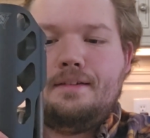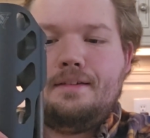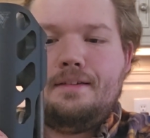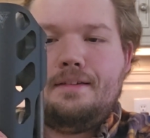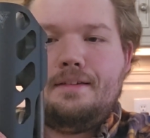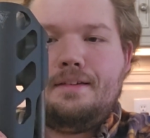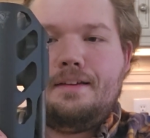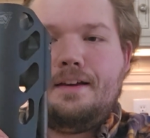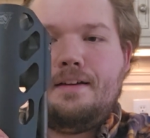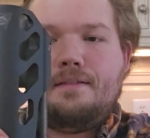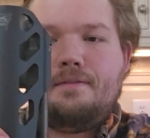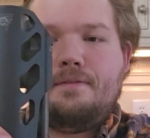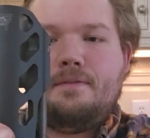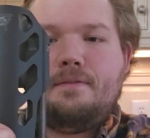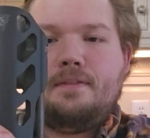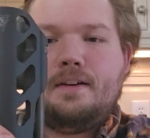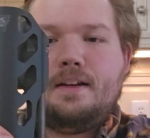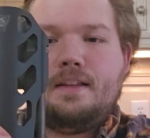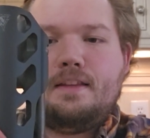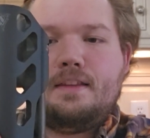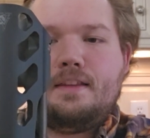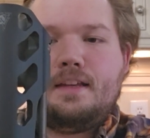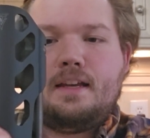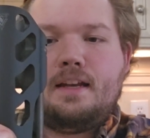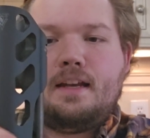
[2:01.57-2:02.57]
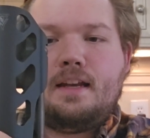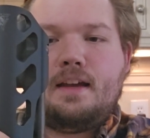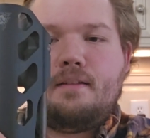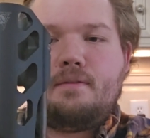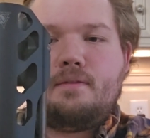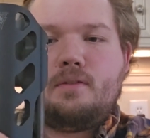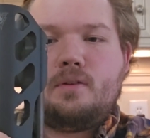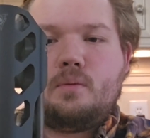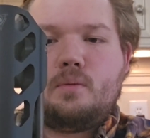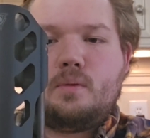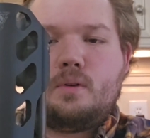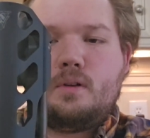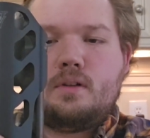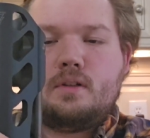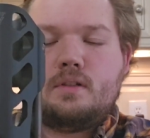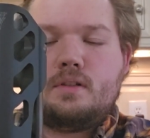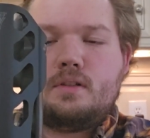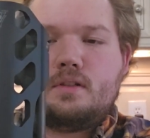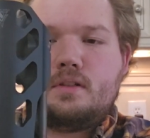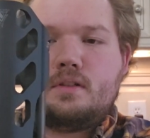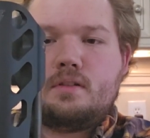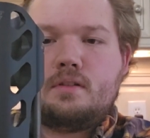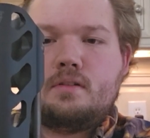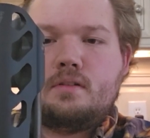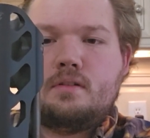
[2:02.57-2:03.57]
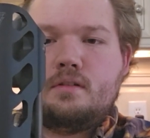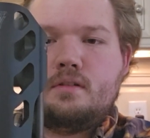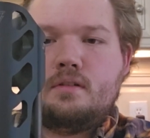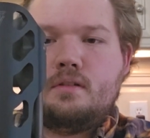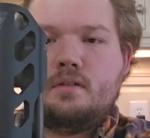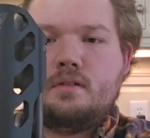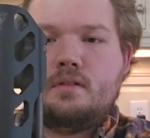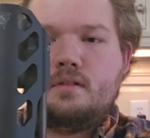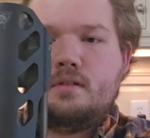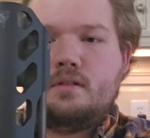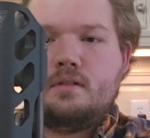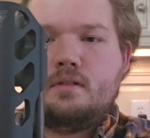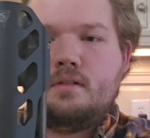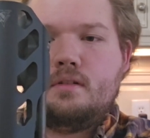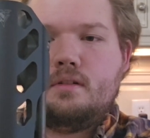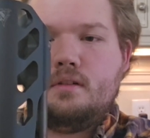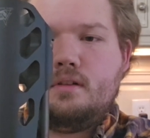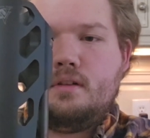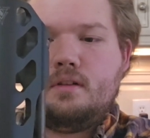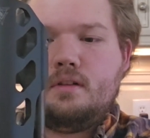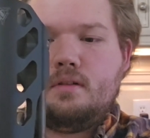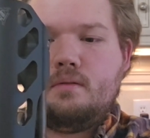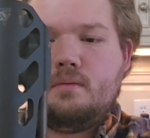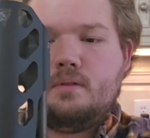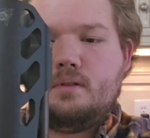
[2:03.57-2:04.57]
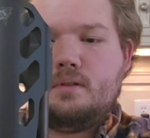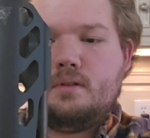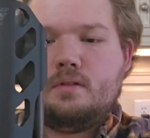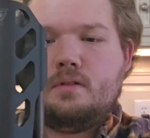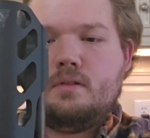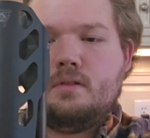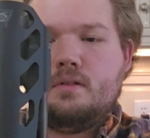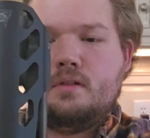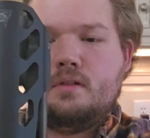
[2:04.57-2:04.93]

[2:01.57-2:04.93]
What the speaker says: not fight that afterwards. And we'll